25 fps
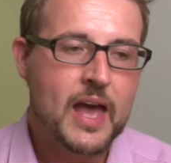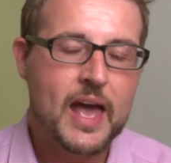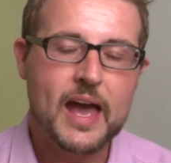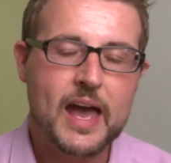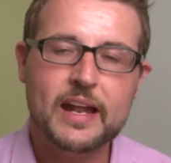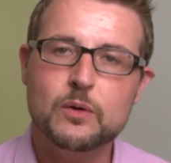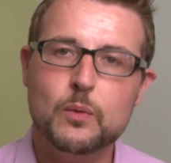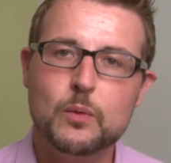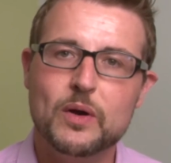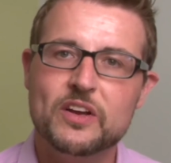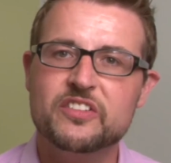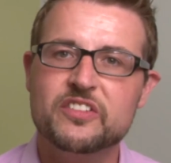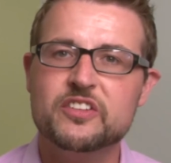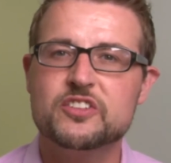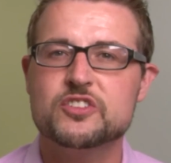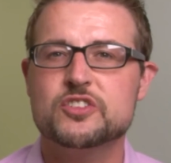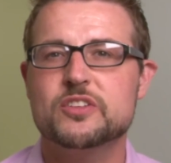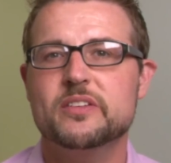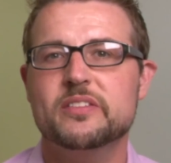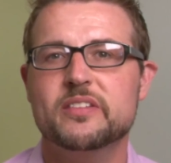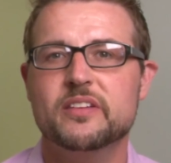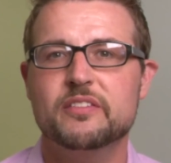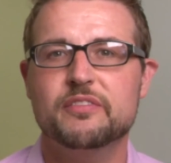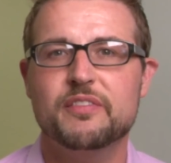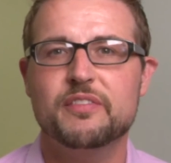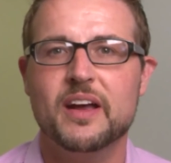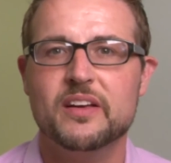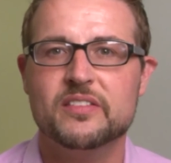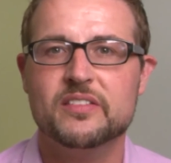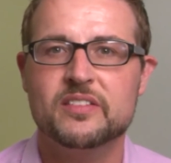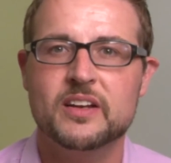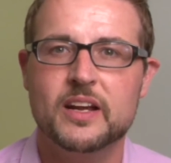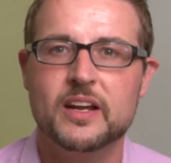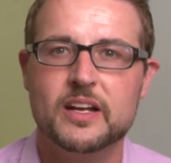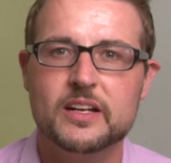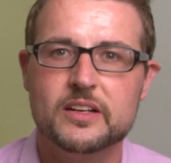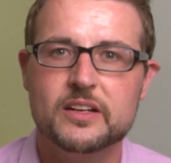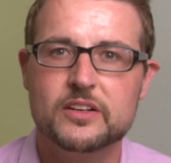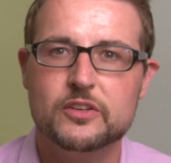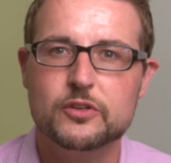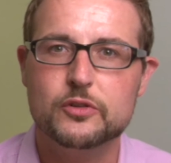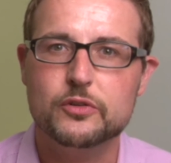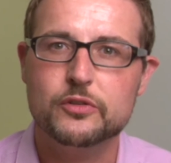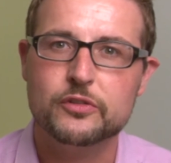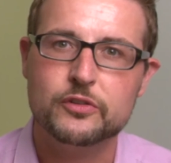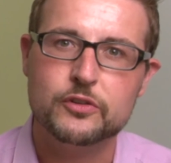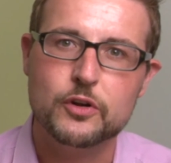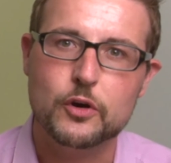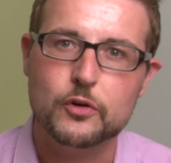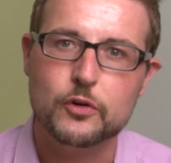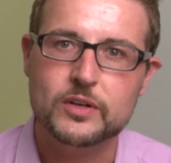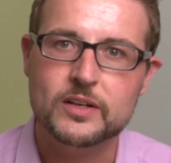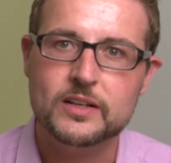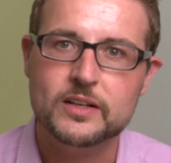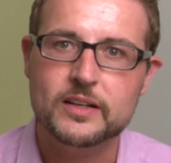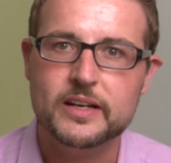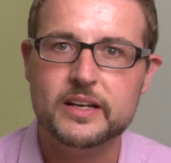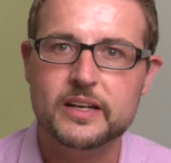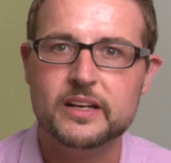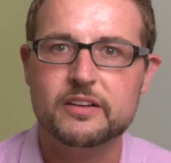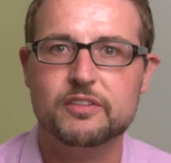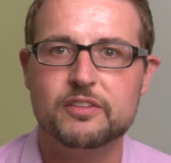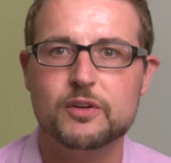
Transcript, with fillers: Anyways, it's just a fascinating new Snowden leak.